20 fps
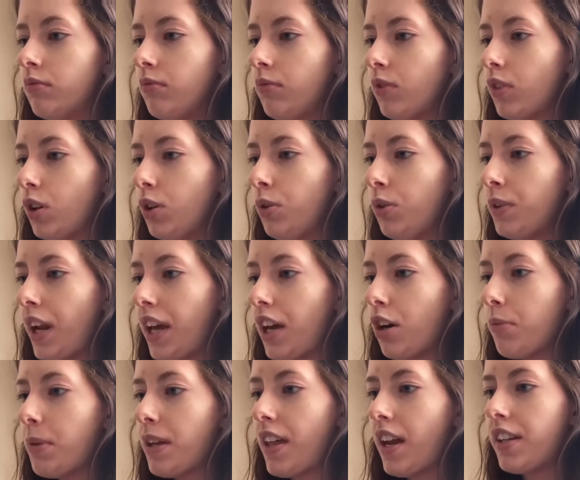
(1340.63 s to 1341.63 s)
Ooh,
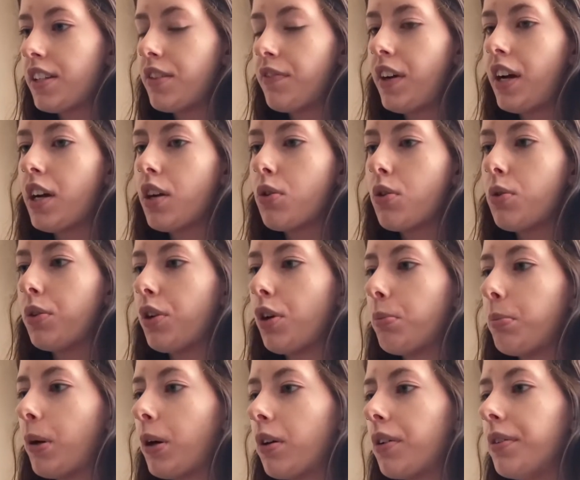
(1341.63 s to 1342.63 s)
Naomi, that is a very cool
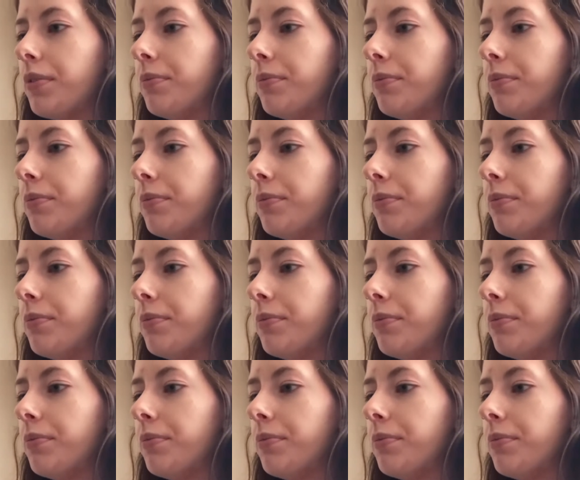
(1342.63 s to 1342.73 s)
notebook.